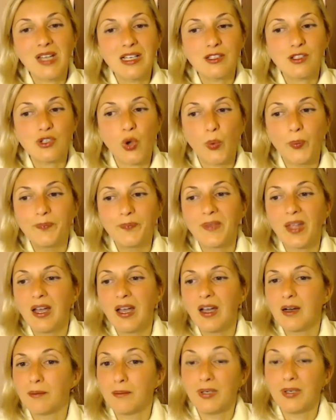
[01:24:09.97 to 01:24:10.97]
So
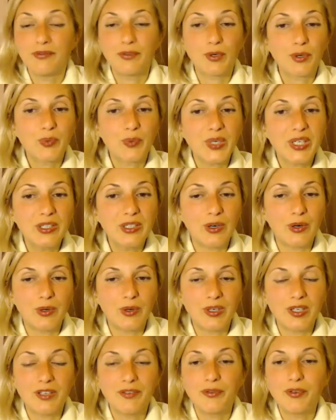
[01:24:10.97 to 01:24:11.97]
before we
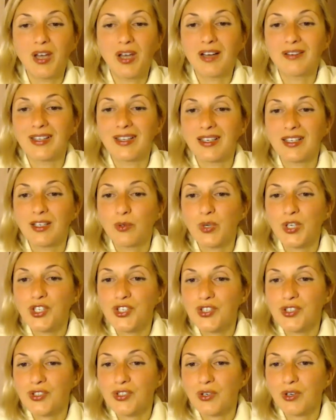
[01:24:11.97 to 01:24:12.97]
go, if you have any
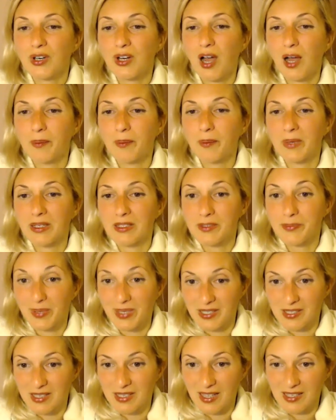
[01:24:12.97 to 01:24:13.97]
questions or comments,
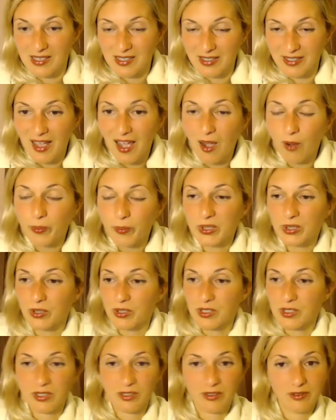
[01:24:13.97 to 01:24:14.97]
please ask now,
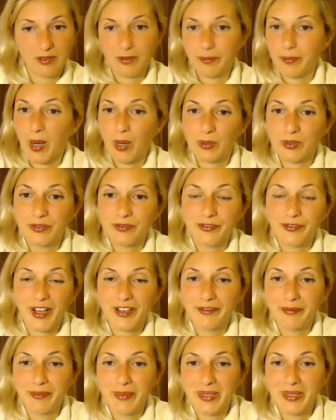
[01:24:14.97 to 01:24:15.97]
because in about
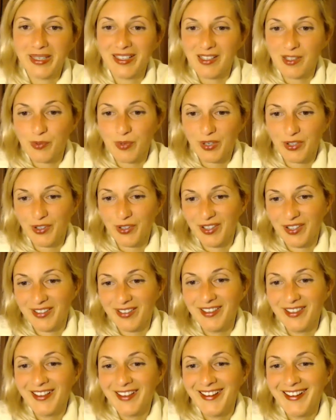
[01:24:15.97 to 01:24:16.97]
5 minutes we're going
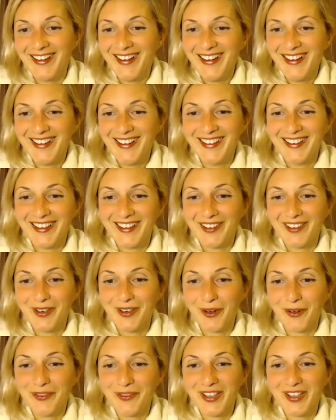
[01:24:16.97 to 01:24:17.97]
to
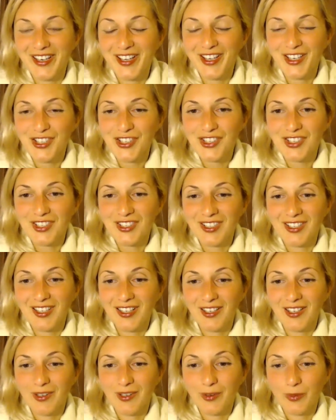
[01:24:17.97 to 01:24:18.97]
finish.
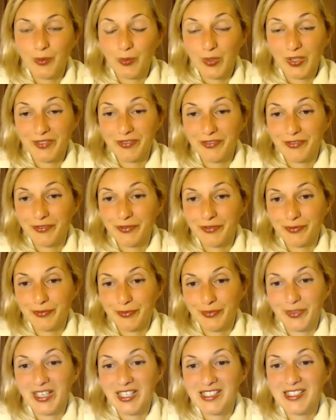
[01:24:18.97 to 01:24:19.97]
We've
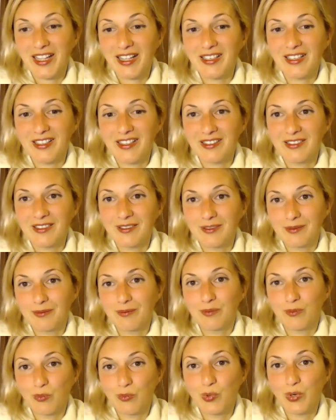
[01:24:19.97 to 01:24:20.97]
extended it
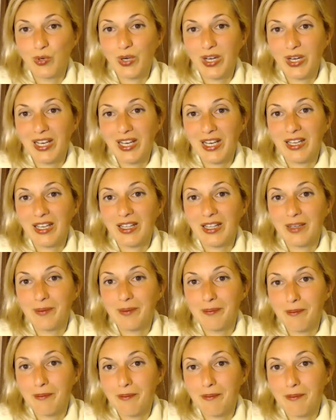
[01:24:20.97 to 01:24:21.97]
really
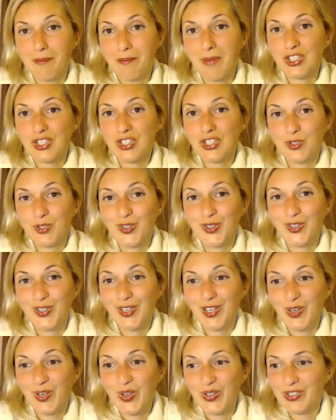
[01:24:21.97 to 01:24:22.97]
much
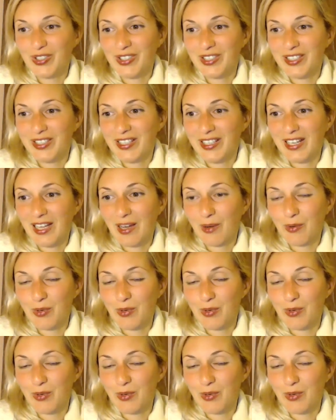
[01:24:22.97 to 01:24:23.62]
later than I was